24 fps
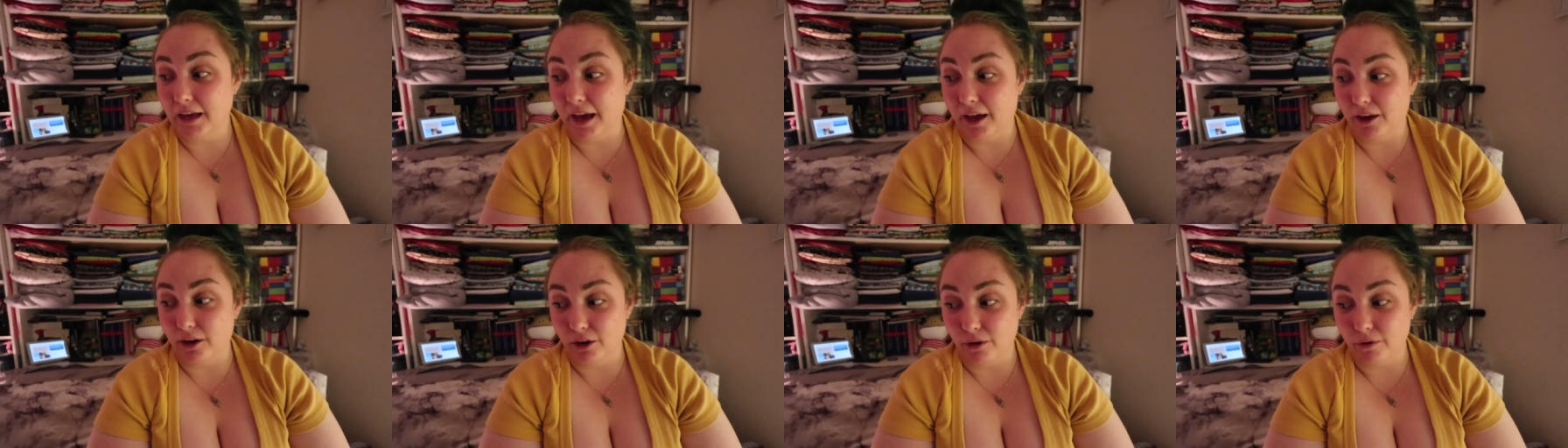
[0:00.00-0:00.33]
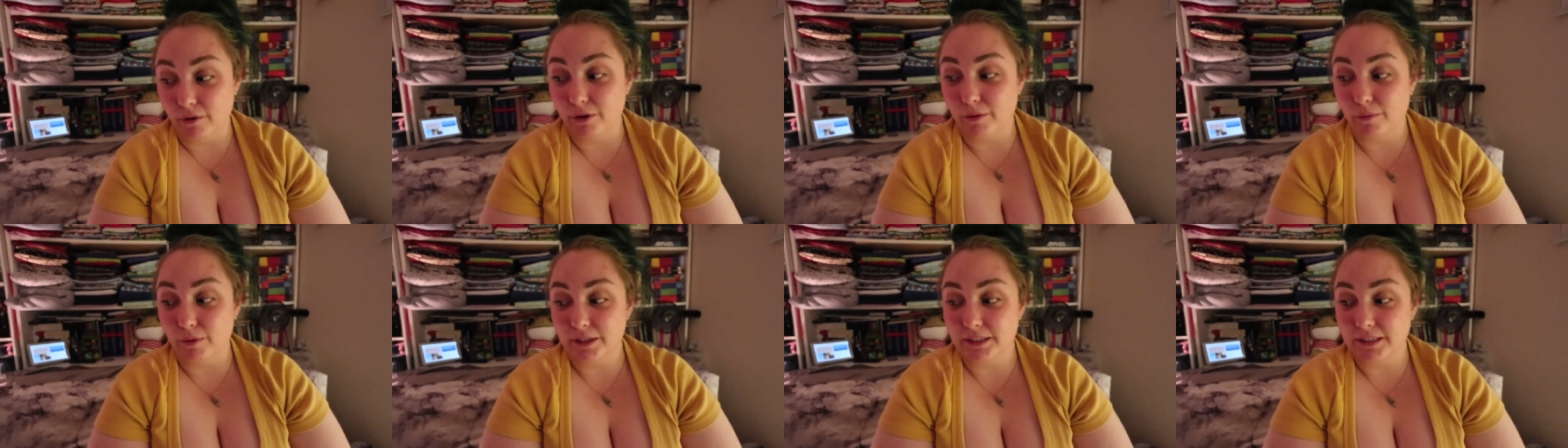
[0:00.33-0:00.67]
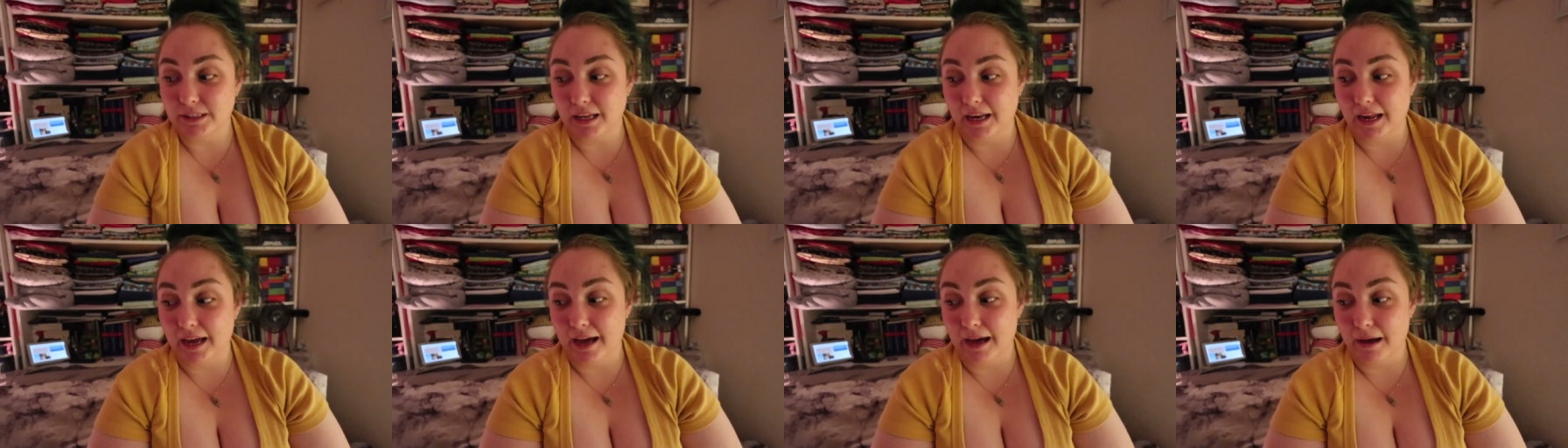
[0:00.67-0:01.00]
and knowing
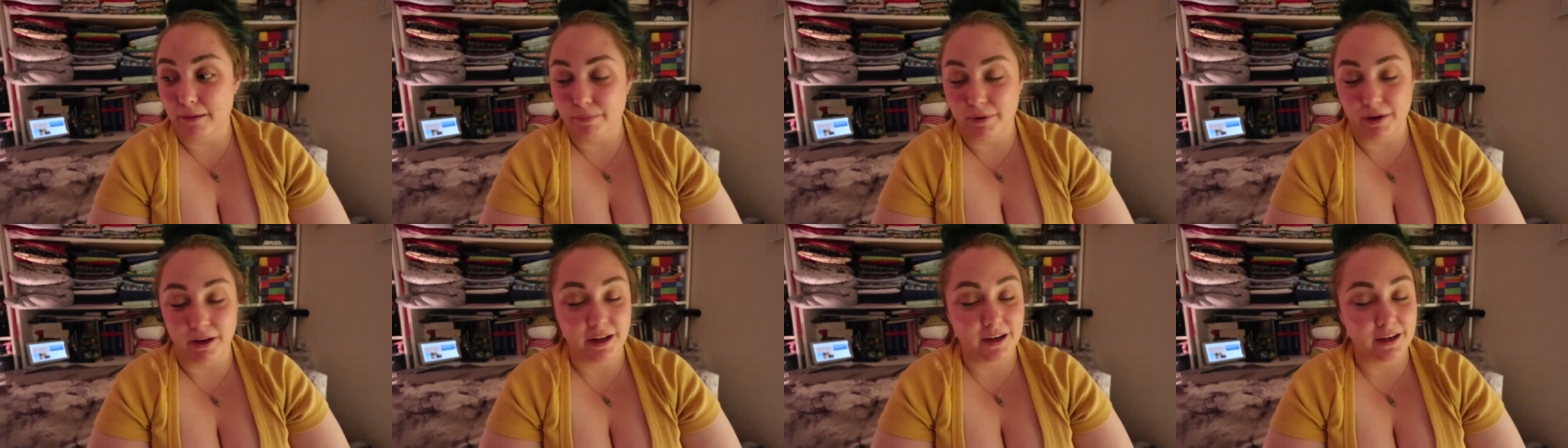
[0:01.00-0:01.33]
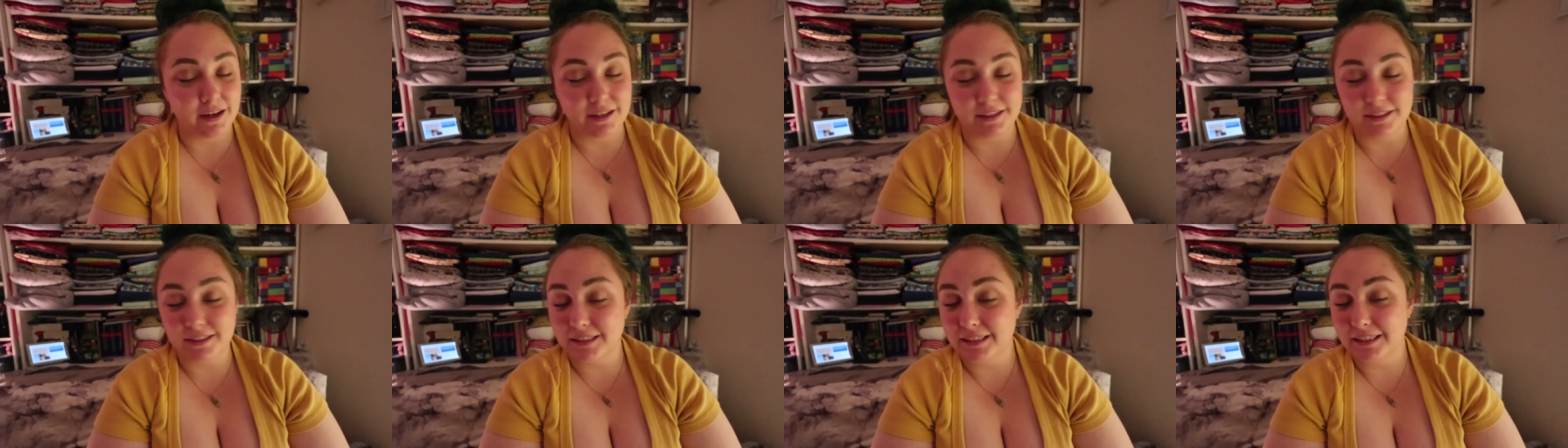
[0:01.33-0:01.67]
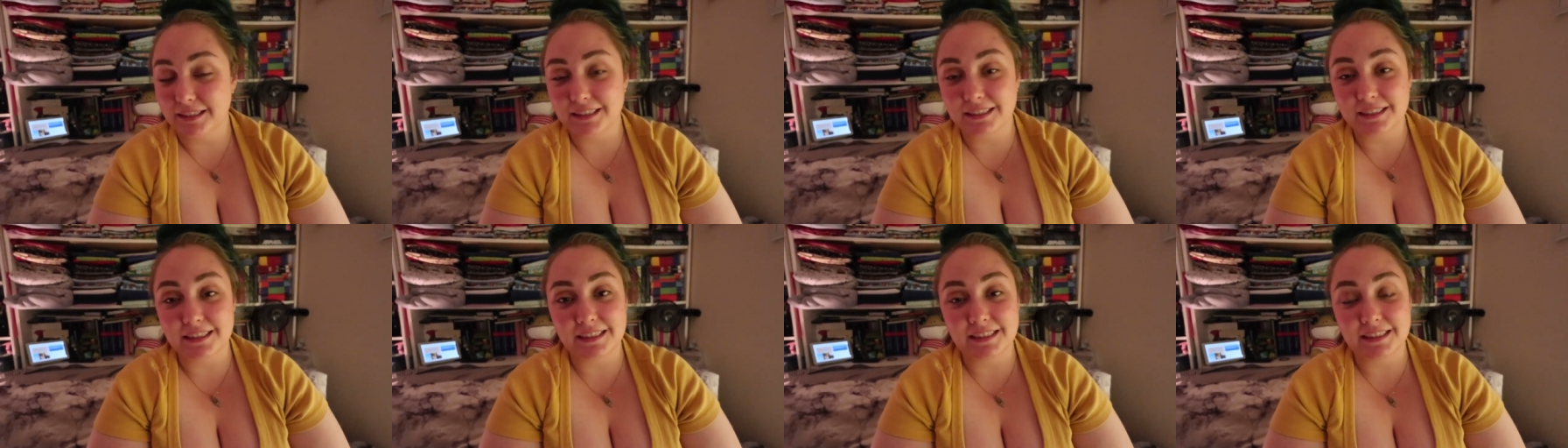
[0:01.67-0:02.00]
what's going to happen and
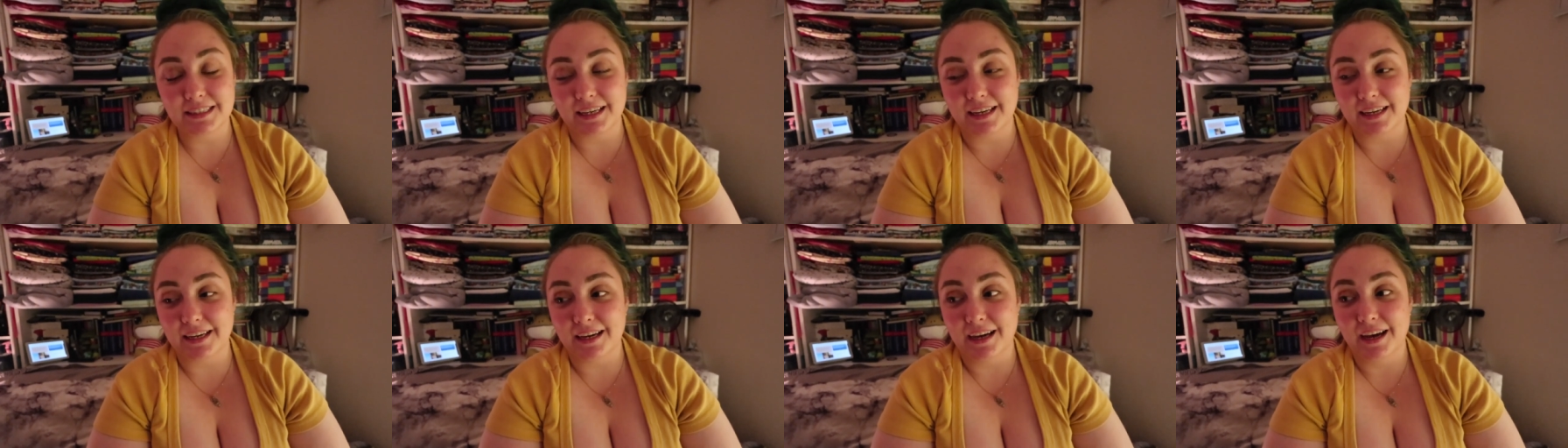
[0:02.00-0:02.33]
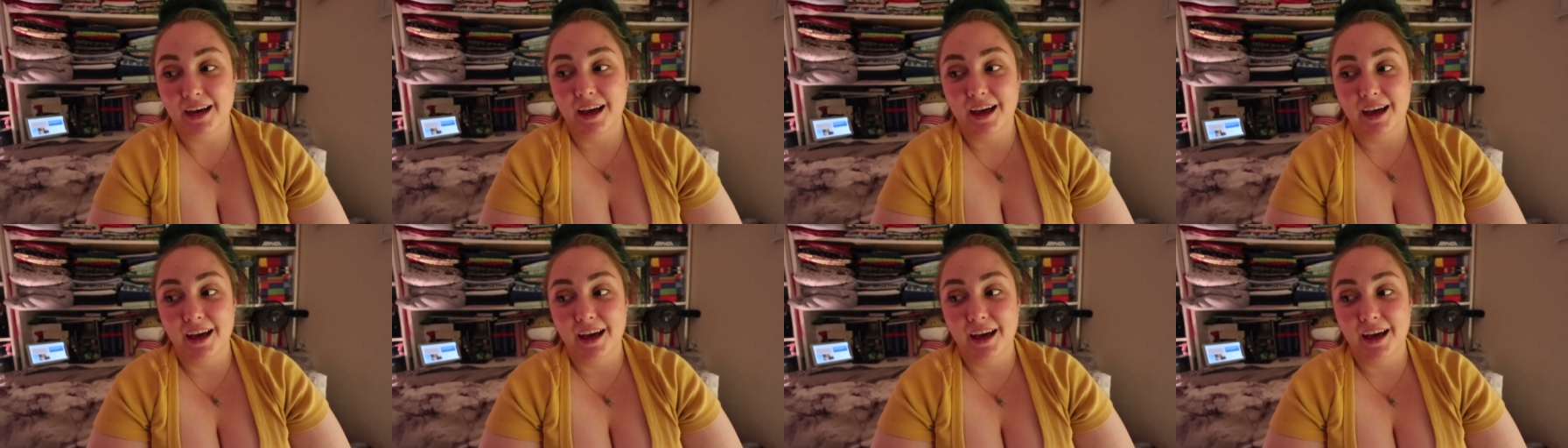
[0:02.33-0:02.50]
consistency,